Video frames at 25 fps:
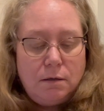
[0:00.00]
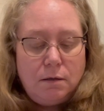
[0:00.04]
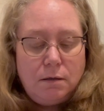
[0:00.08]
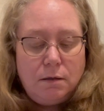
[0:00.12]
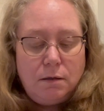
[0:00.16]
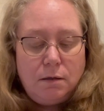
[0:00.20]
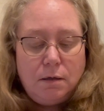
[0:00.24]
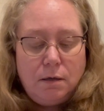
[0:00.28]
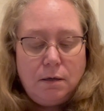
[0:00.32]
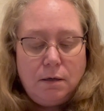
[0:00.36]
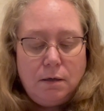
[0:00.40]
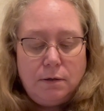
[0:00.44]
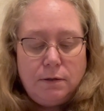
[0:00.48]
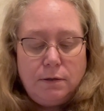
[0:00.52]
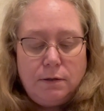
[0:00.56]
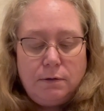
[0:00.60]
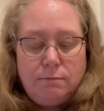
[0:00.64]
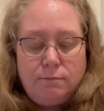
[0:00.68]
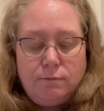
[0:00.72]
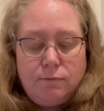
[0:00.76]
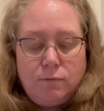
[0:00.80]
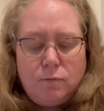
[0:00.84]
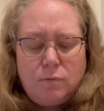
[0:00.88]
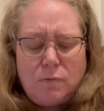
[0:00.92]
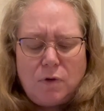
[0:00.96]
the
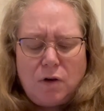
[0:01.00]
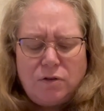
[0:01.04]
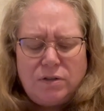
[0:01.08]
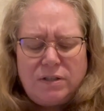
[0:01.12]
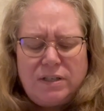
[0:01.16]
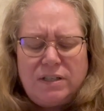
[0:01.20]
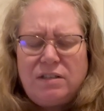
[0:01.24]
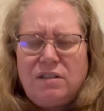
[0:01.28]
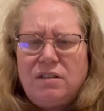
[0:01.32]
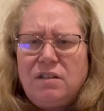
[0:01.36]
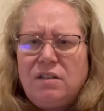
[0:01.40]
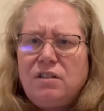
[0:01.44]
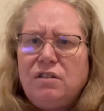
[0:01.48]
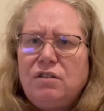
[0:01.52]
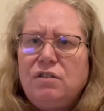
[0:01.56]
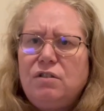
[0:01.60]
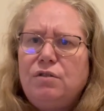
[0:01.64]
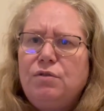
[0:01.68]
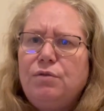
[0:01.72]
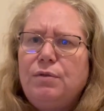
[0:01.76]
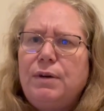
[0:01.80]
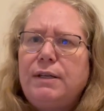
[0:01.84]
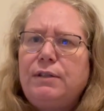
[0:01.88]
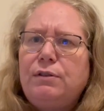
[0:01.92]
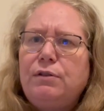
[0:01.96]
artistic
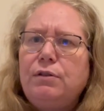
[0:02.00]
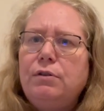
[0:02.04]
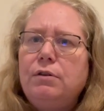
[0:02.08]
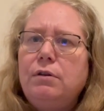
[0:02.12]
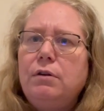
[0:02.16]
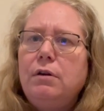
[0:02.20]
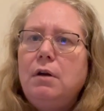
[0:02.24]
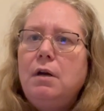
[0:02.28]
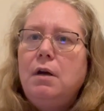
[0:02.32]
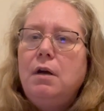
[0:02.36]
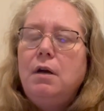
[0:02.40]
director